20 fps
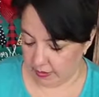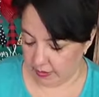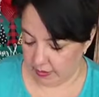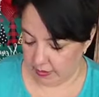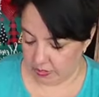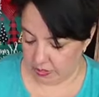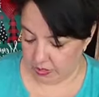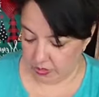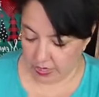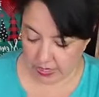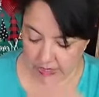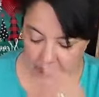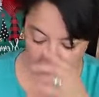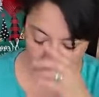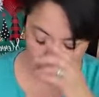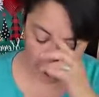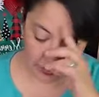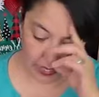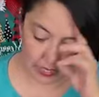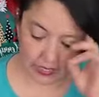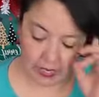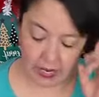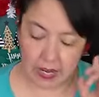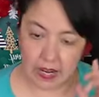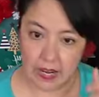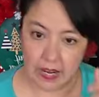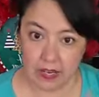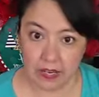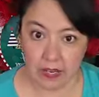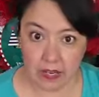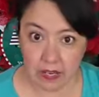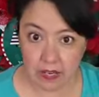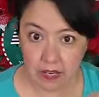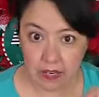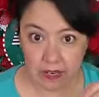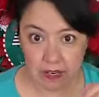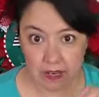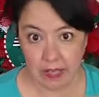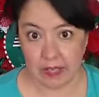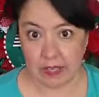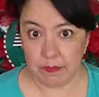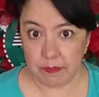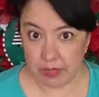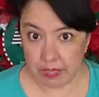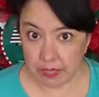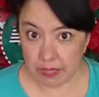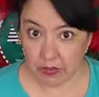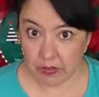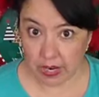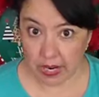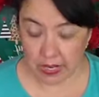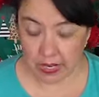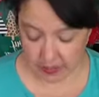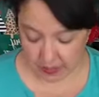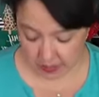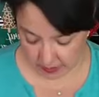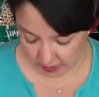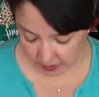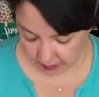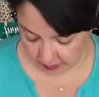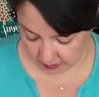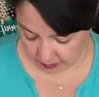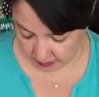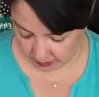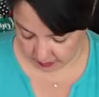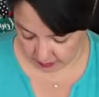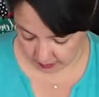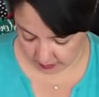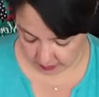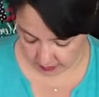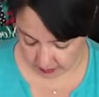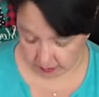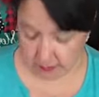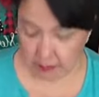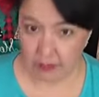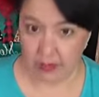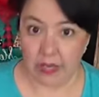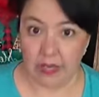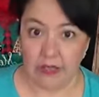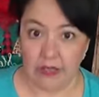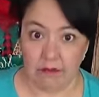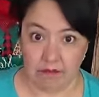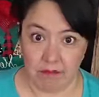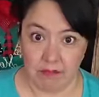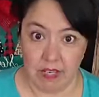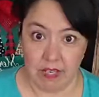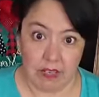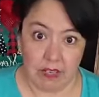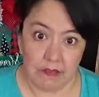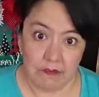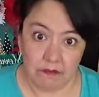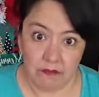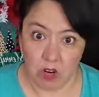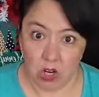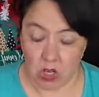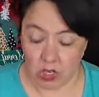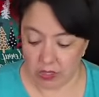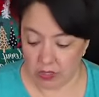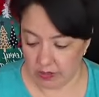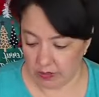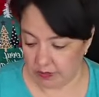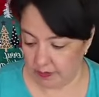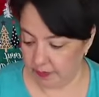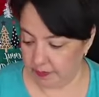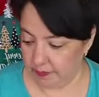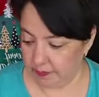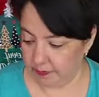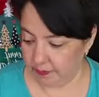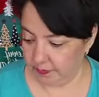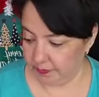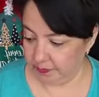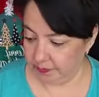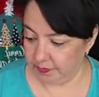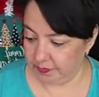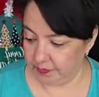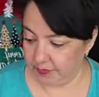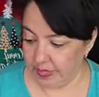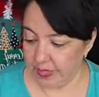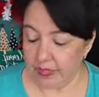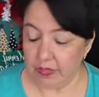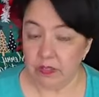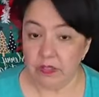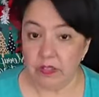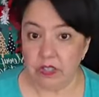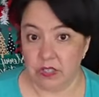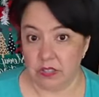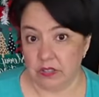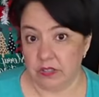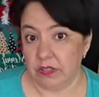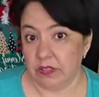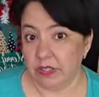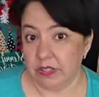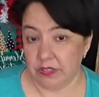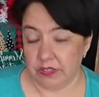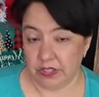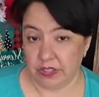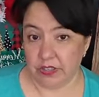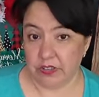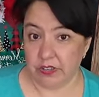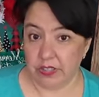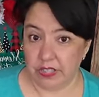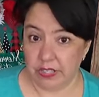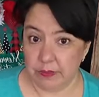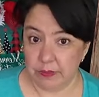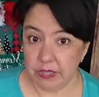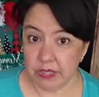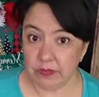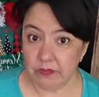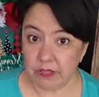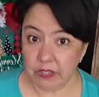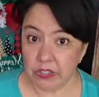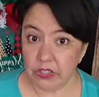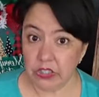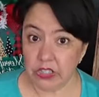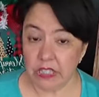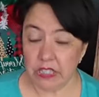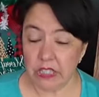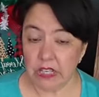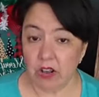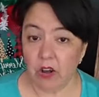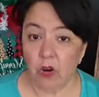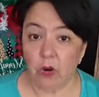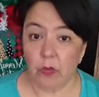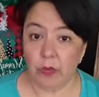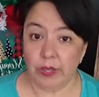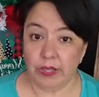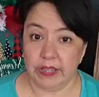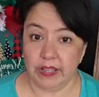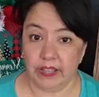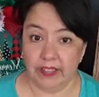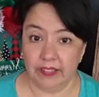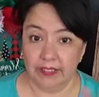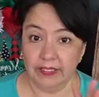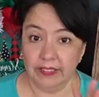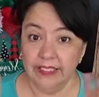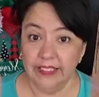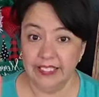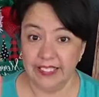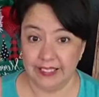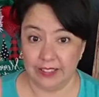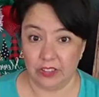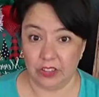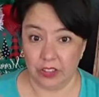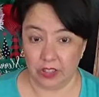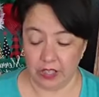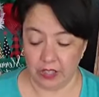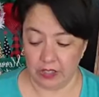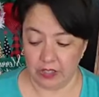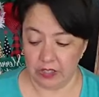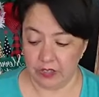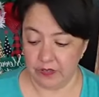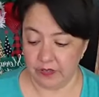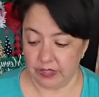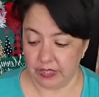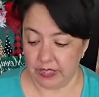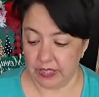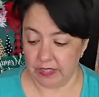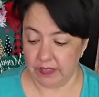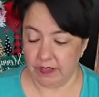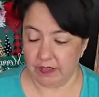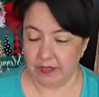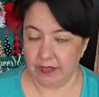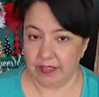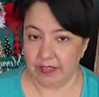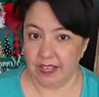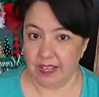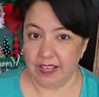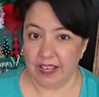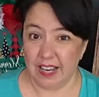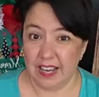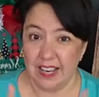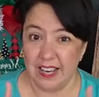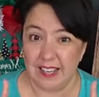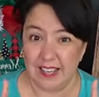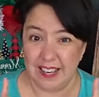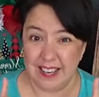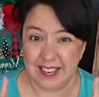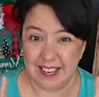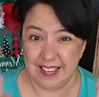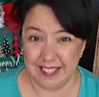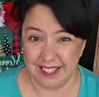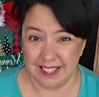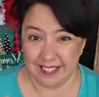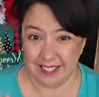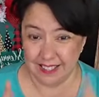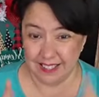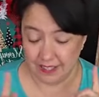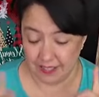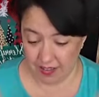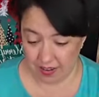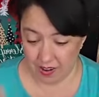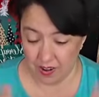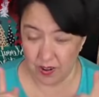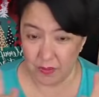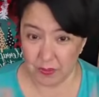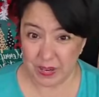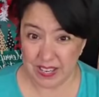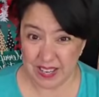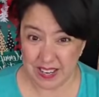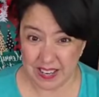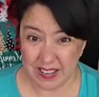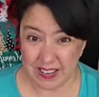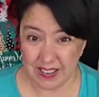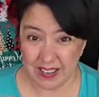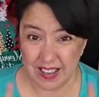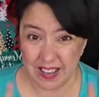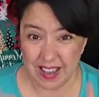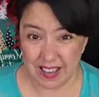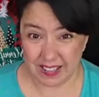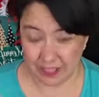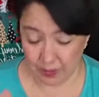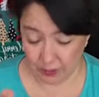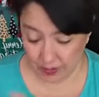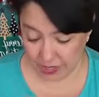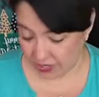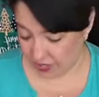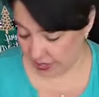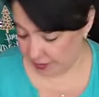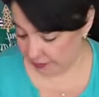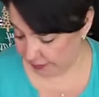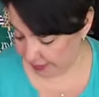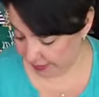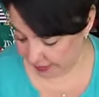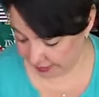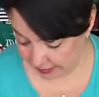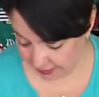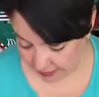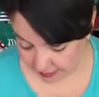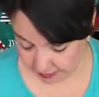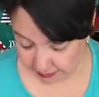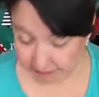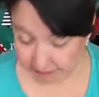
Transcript: So you guys know that hanging kind of bead grass, right? Got it in fall. Do you know there's a Christmas version with glitter all over it? And it's already at the Wreath Shop listed.